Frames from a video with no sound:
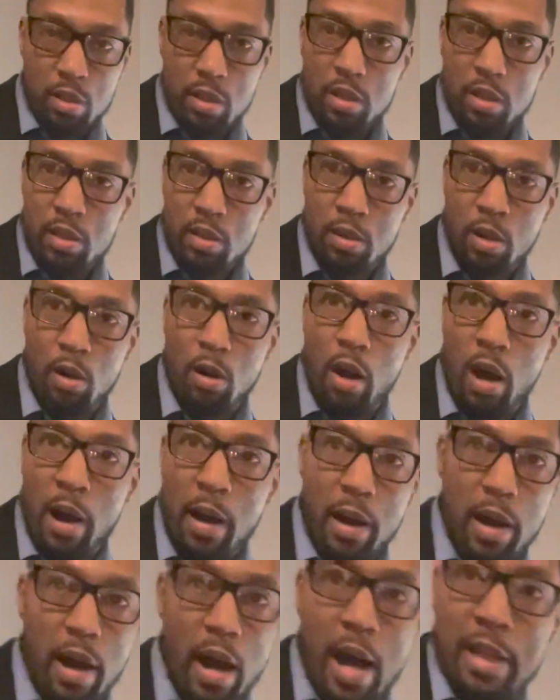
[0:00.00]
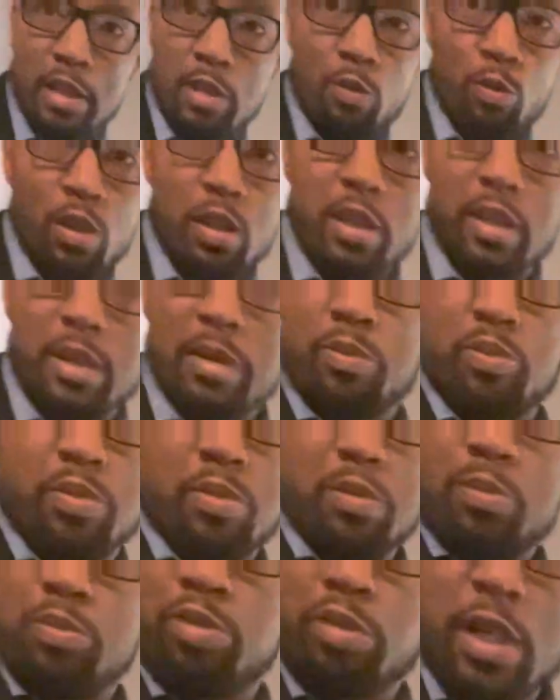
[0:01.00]
You know, I didn't really
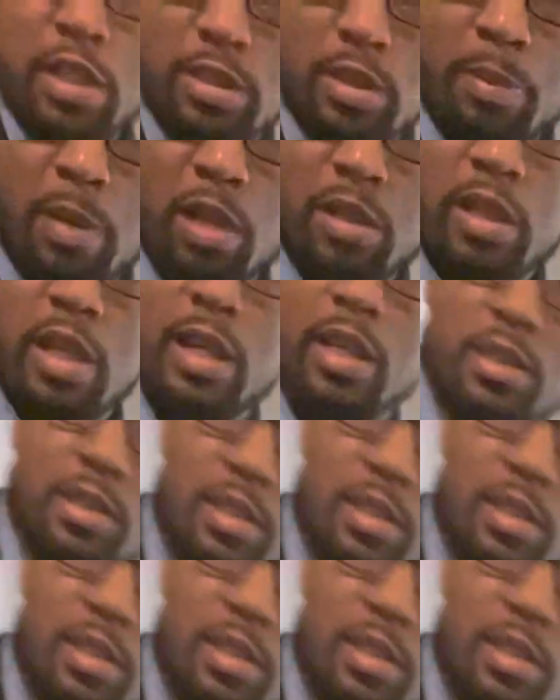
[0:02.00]
press about that because